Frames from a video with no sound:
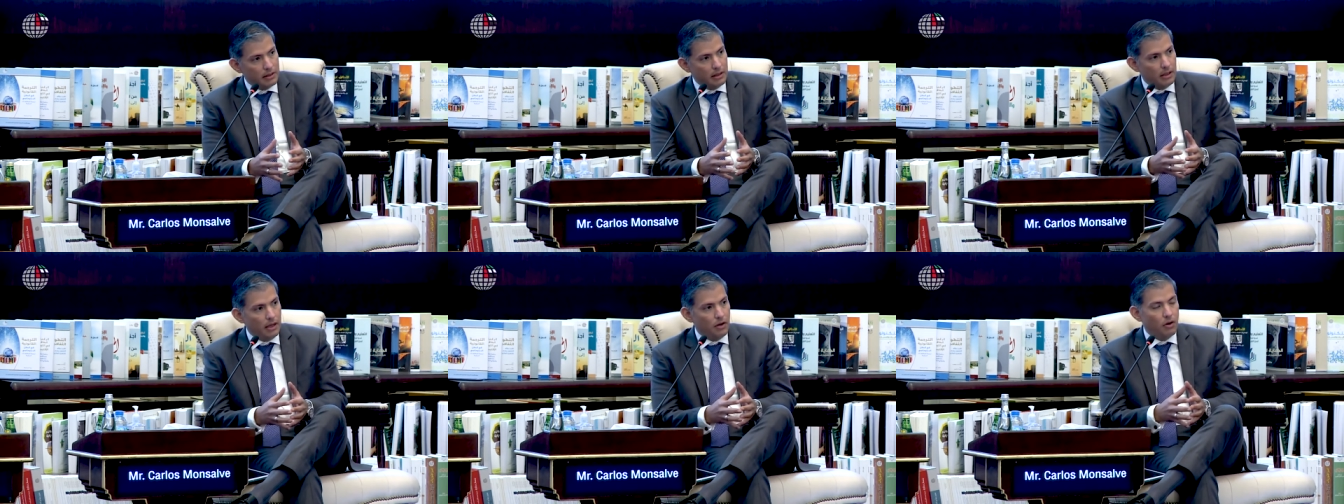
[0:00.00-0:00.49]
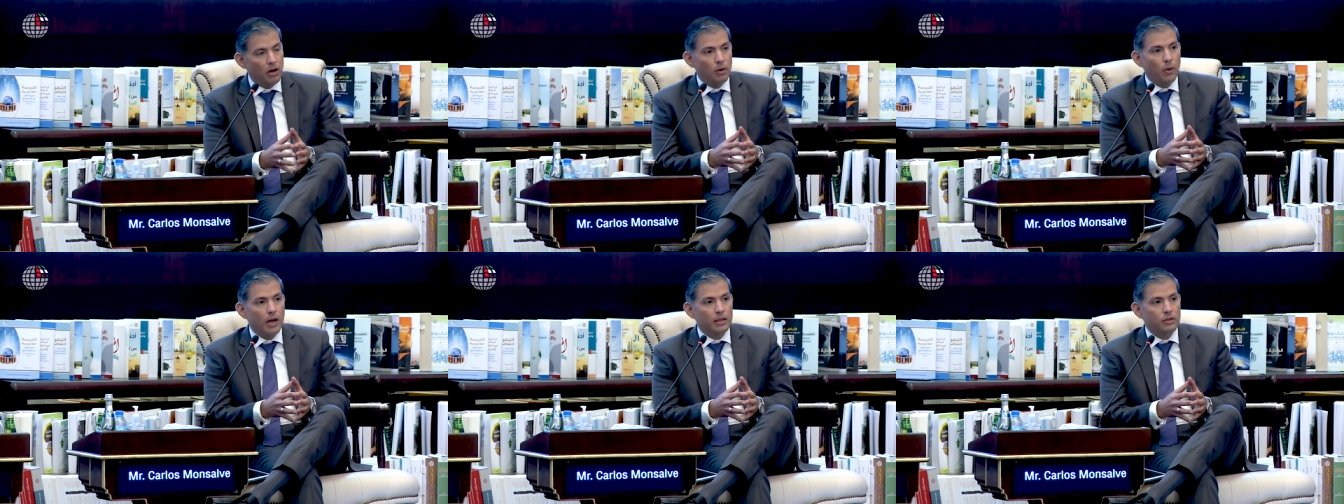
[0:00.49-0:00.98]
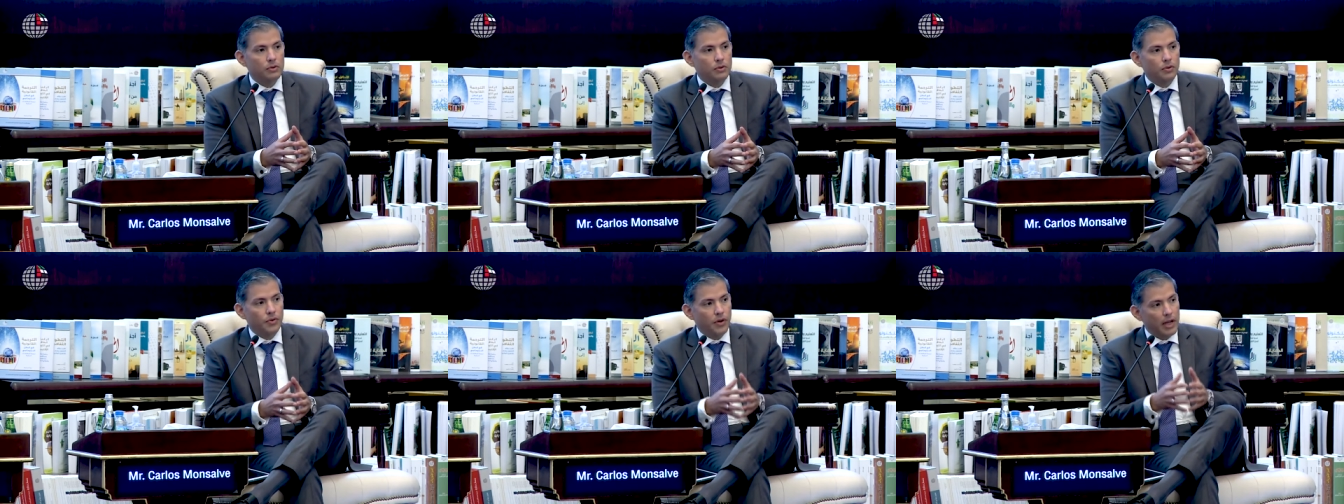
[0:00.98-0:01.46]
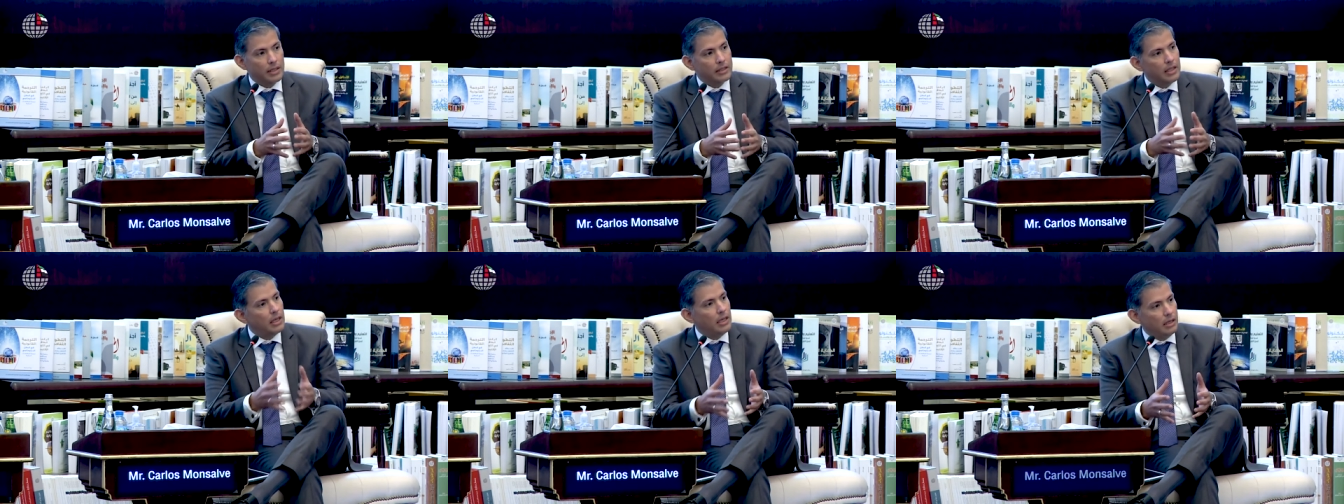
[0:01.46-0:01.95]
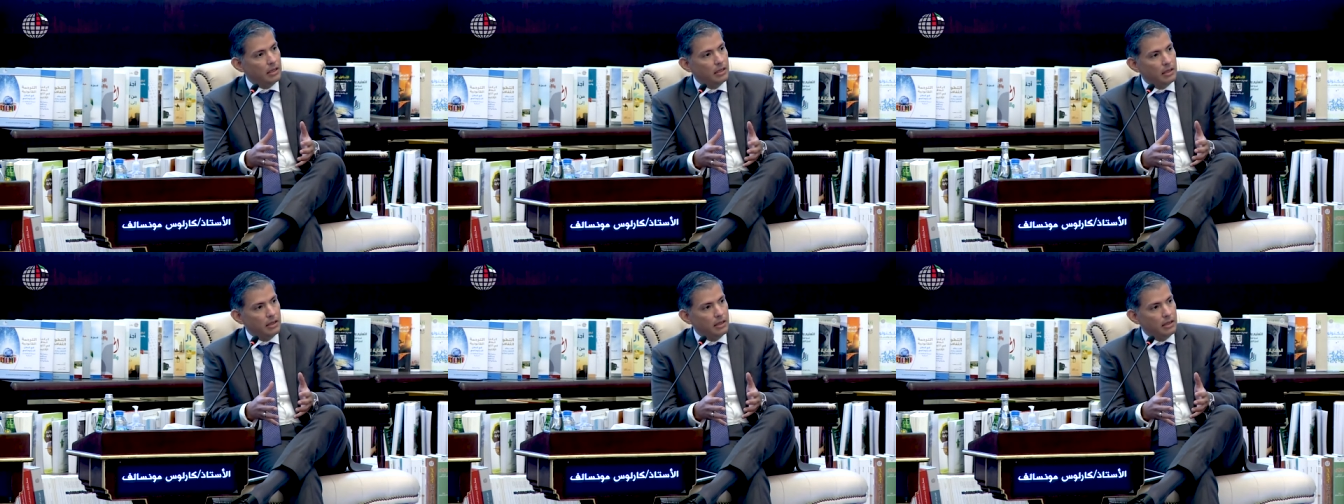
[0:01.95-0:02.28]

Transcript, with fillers: They only want to rent seeking